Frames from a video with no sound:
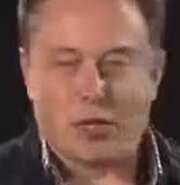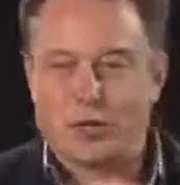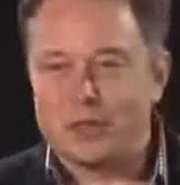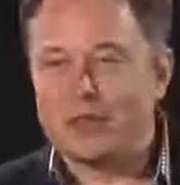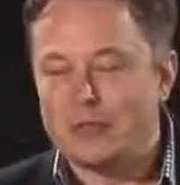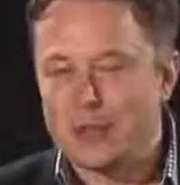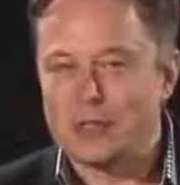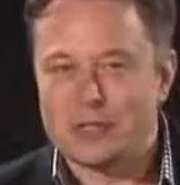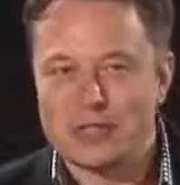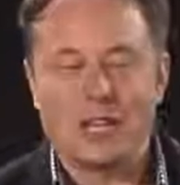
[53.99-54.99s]
to the
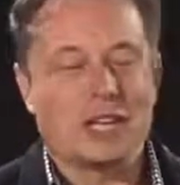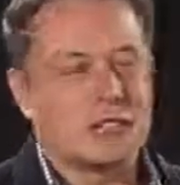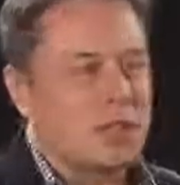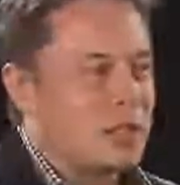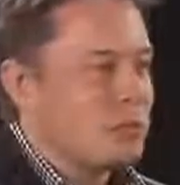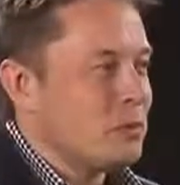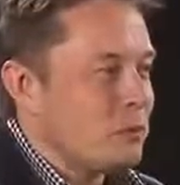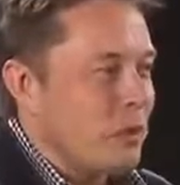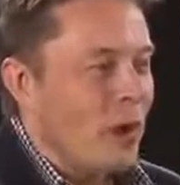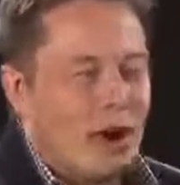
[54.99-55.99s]
first D. As
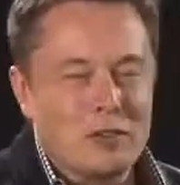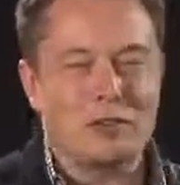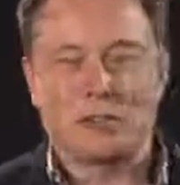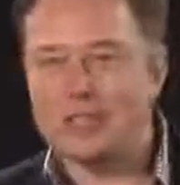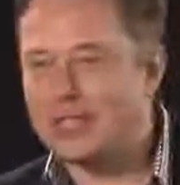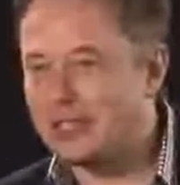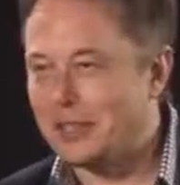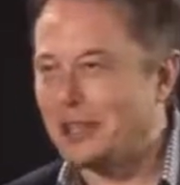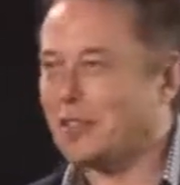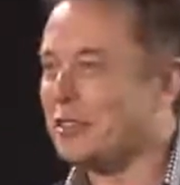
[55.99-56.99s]
you've probably
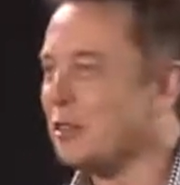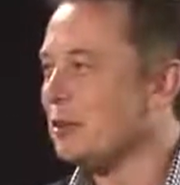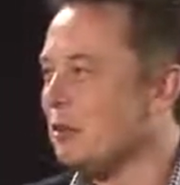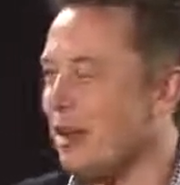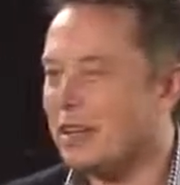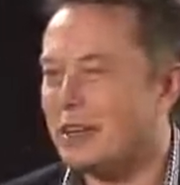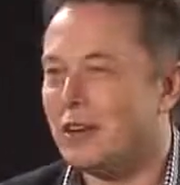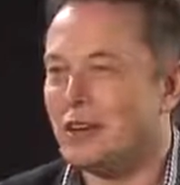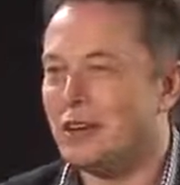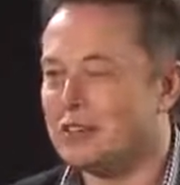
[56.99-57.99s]
learned by the
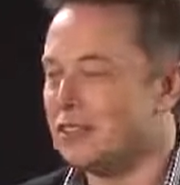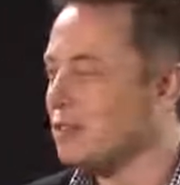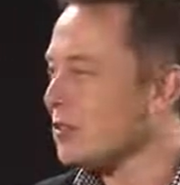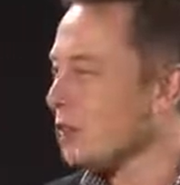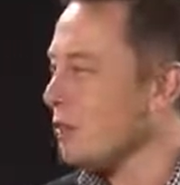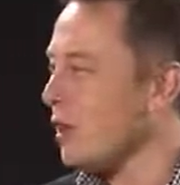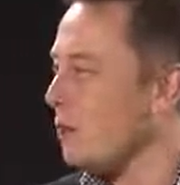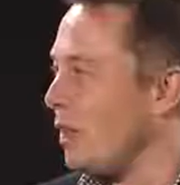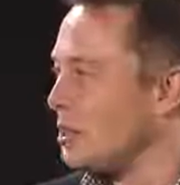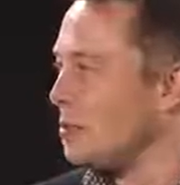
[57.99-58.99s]
internet, since it's
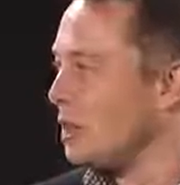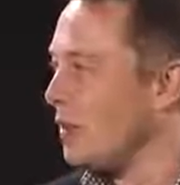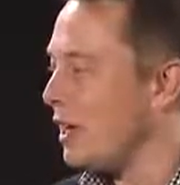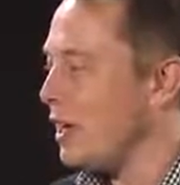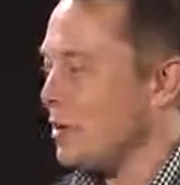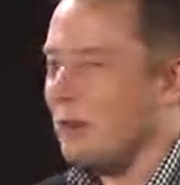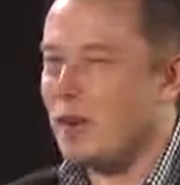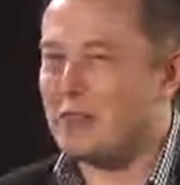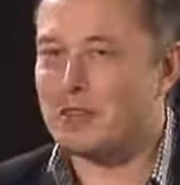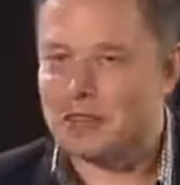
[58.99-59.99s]
impossible to keep anything
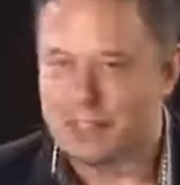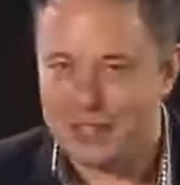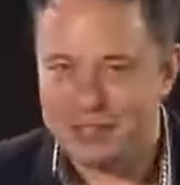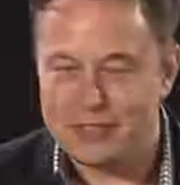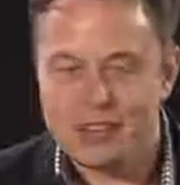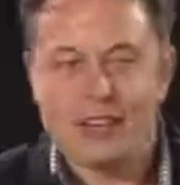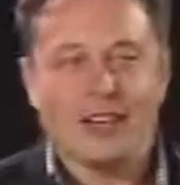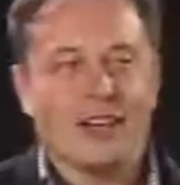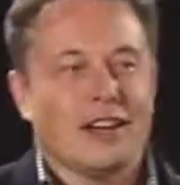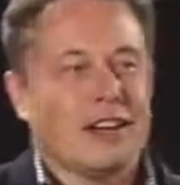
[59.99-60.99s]
private these days,
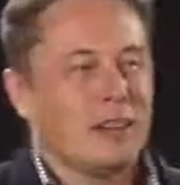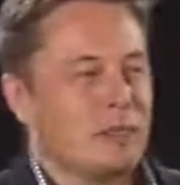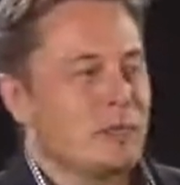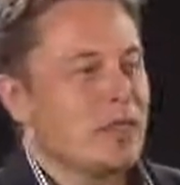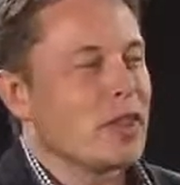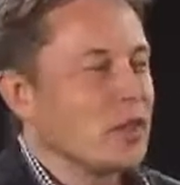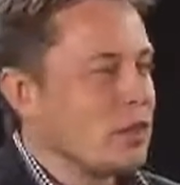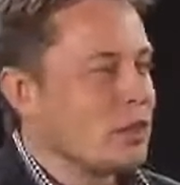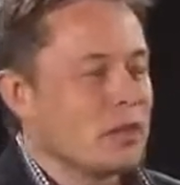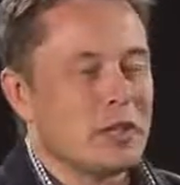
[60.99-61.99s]

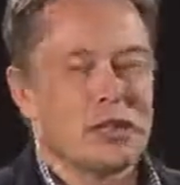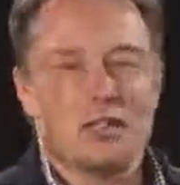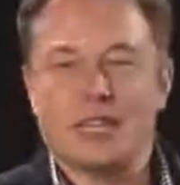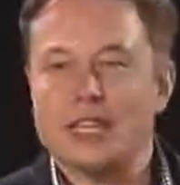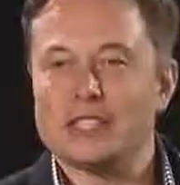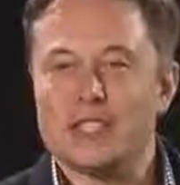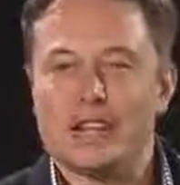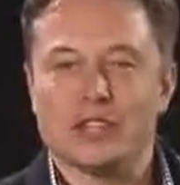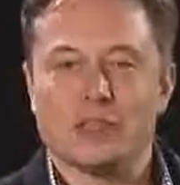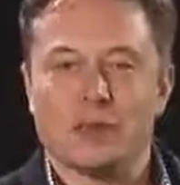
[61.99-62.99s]
the D
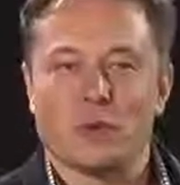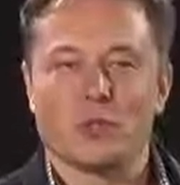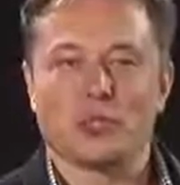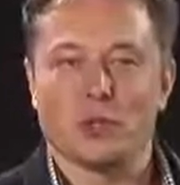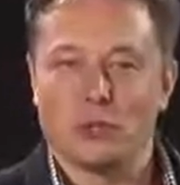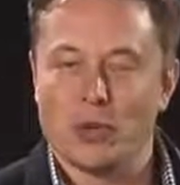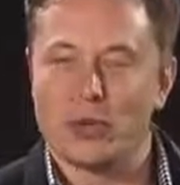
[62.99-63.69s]
stands for dual